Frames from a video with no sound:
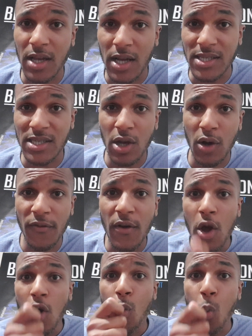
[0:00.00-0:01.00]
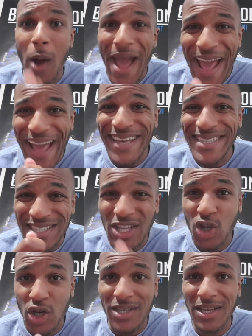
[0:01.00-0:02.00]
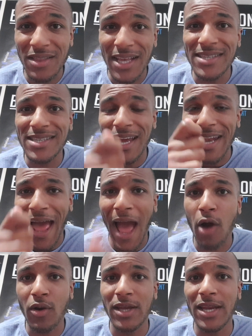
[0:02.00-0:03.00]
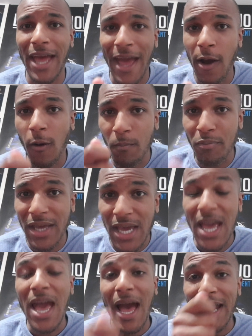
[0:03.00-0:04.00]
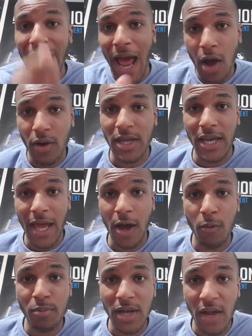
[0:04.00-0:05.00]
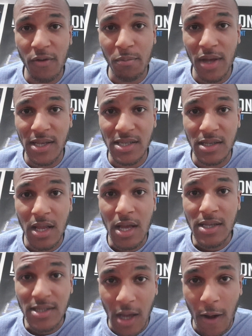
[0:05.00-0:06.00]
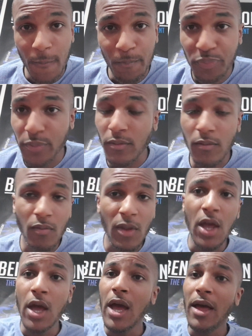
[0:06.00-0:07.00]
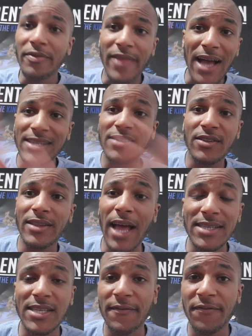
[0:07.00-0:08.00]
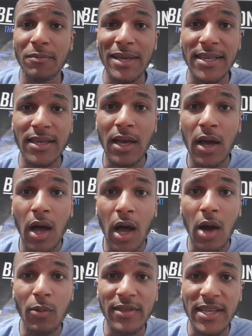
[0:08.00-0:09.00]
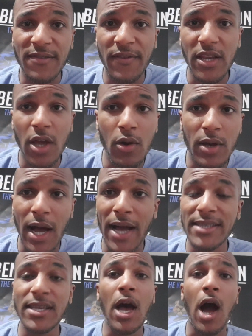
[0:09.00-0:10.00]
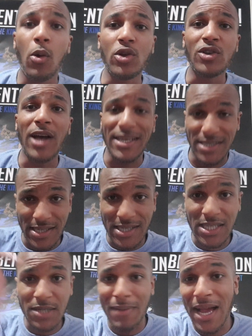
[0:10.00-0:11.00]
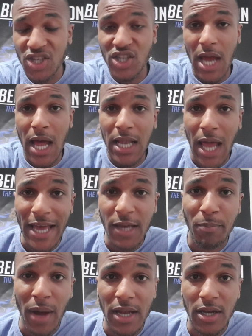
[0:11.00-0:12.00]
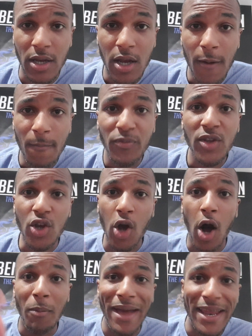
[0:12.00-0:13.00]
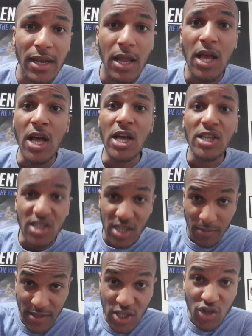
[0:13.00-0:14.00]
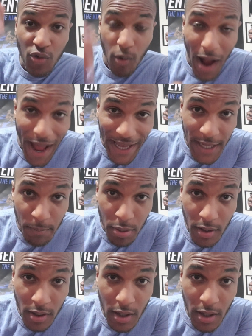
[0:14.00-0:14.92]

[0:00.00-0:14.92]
ourselves, where is the good in this, and how can it help me, and how can it help another person? So that's it for me with this video, guys. I want you guys to smash that like button, comment, subscribe.